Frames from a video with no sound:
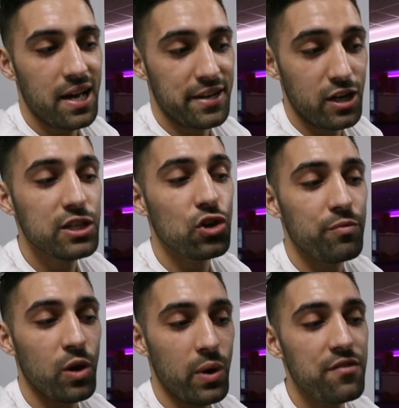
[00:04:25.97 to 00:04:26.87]
Nearly
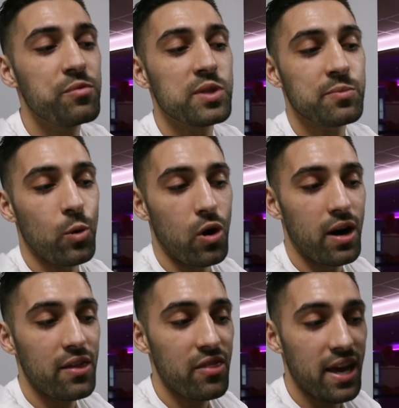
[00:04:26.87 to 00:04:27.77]
drove me away from the
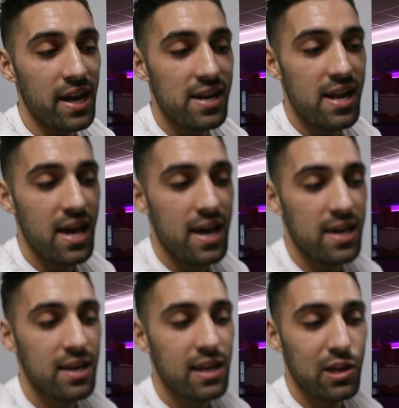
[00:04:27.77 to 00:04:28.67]
sport, and then
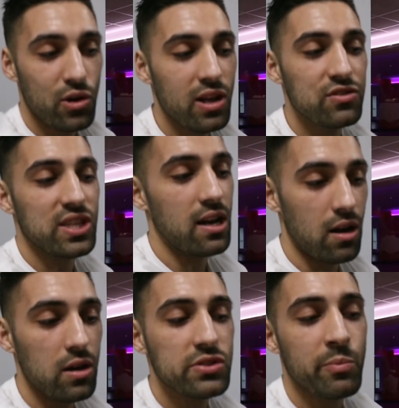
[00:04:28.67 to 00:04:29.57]
luckily I just had a
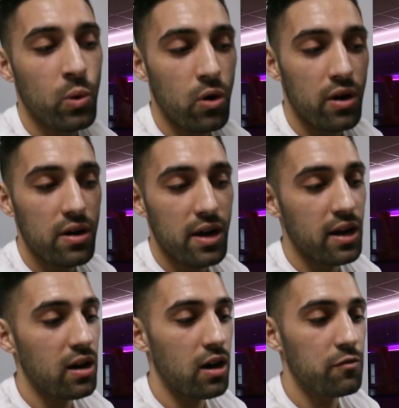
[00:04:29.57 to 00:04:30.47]
lot of support
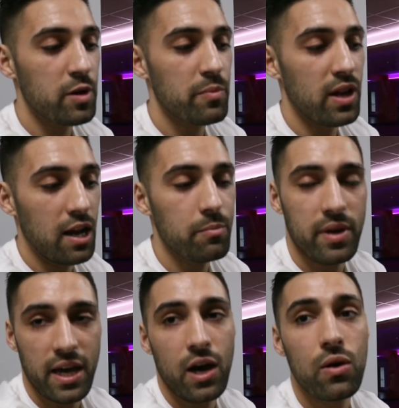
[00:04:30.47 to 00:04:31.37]
and a lot of people helping
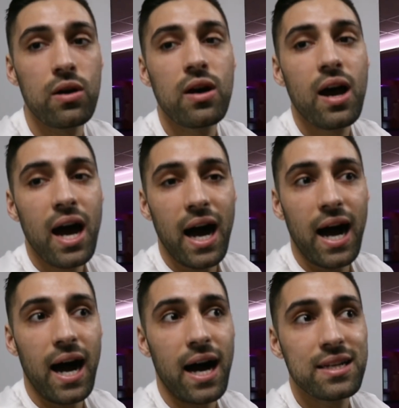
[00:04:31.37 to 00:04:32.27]
me out,
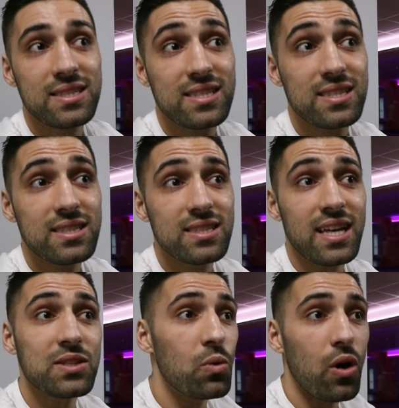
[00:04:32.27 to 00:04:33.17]
and
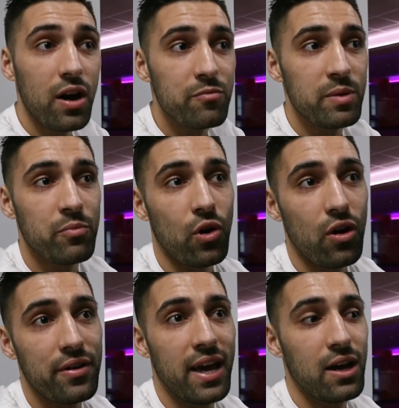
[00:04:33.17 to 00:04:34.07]
that's why I've been
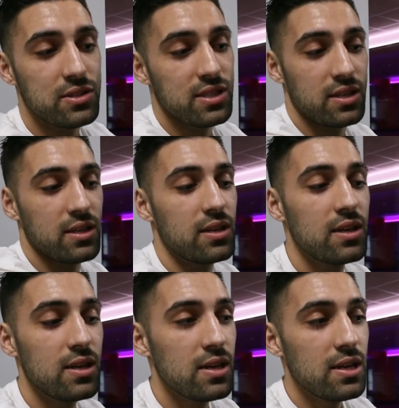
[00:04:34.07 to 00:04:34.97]
brought now to
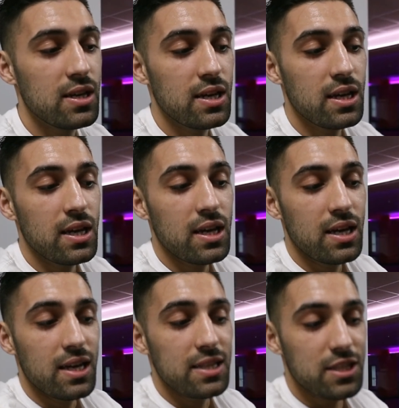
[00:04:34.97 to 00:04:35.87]

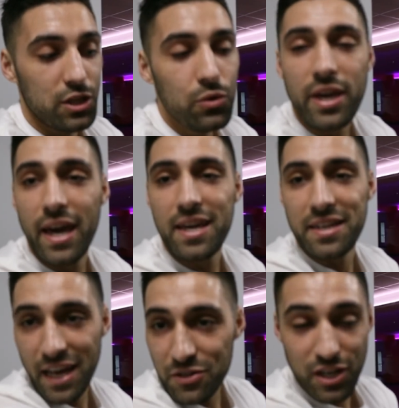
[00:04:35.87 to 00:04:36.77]
the UK,
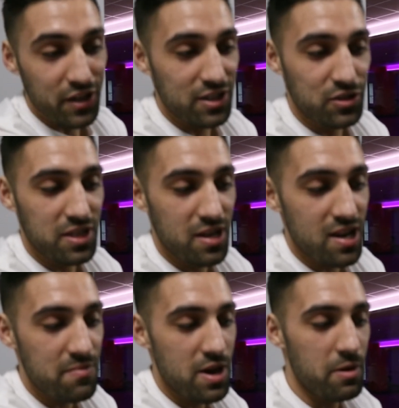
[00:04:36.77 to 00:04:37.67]
and now look
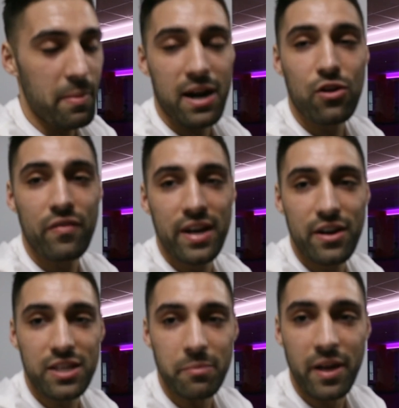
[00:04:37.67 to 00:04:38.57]
to make my mark over
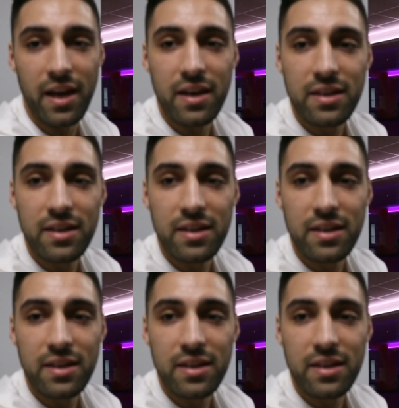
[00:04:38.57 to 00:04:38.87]
here at the minute.